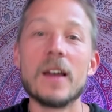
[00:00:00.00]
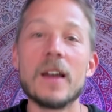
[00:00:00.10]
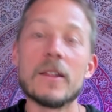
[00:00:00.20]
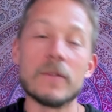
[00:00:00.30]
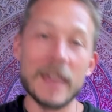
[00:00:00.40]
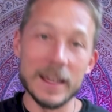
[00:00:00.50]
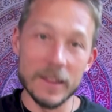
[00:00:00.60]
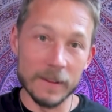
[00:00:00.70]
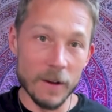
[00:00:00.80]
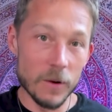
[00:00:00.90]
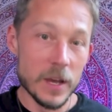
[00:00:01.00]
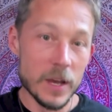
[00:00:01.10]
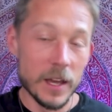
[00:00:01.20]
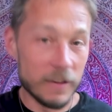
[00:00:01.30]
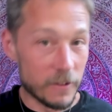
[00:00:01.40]
So take it slow.
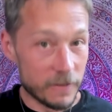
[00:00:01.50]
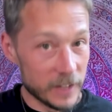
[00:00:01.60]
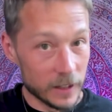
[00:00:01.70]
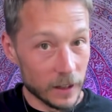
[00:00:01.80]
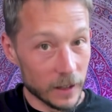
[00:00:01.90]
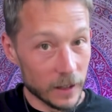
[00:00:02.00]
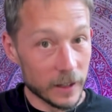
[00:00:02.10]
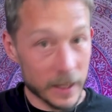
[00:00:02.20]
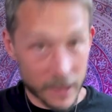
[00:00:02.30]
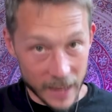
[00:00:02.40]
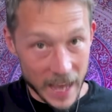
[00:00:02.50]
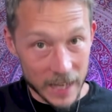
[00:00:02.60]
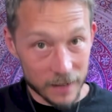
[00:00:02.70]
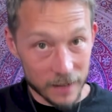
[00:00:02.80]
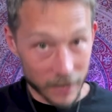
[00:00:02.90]
If you feel a little
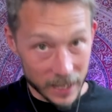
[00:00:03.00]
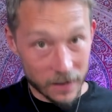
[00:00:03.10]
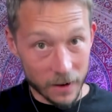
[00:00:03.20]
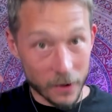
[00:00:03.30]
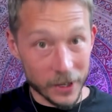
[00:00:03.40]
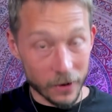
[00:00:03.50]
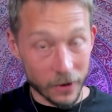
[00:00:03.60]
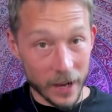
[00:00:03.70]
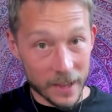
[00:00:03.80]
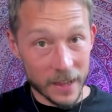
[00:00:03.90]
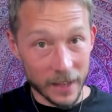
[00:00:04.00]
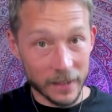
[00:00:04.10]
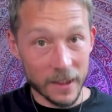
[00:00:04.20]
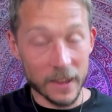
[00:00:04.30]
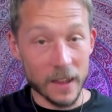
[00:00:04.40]
insane, like you're going crazy, like
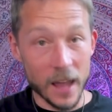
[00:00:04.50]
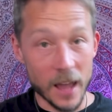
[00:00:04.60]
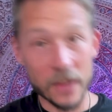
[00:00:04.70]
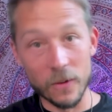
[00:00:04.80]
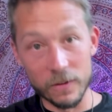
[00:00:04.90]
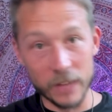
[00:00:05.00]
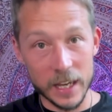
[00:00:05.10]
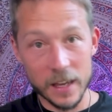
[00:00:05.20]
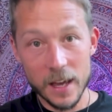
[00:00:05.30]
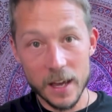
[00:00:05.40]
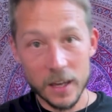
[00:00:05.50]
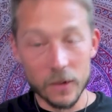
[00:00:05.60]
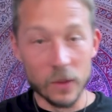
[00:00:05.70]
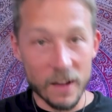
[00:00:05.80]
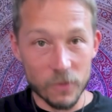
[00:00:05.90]
this is nuts, or if like your
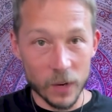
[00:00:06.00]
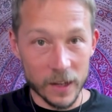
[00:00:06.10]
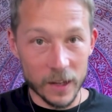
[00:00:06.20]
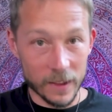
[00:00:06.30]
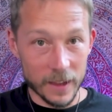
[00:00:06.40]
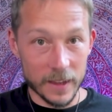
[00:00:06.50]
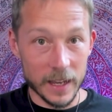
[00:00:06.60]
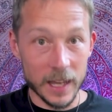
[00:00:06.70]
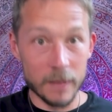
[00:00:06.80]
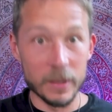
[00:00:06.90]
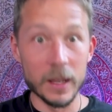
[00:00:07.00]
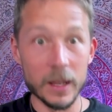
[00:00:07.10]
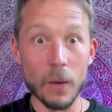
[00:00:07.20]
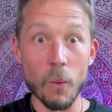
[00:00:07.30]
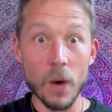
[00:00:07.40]
loved one is listening in and being like,
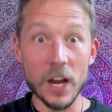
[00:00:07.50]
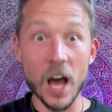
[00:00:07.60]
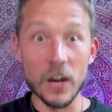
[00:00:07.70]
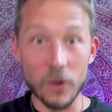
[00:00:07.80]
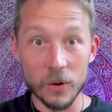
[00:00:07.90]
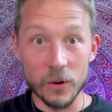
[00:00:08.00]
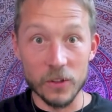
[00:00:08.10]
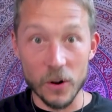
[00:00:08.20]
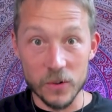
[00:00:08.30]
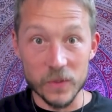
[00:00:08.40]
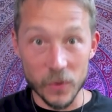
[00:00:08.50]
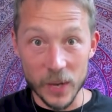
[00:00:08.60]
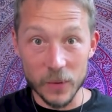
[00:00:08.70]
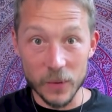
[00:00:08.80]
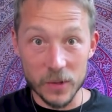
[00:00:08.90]
what on earth are you
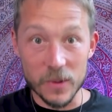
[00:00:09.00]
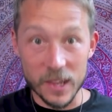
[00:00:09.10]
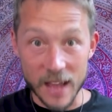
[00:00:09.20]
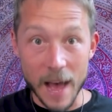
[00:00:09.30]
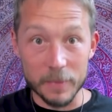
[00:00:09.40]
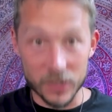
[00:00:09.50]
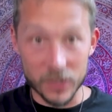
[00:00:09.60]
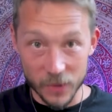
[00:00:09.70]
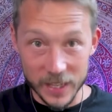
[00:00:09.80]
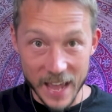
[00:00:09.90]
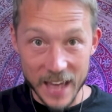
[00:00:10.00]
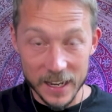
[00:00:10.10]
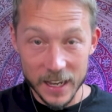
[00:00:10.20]
doing? Will you stop doing that?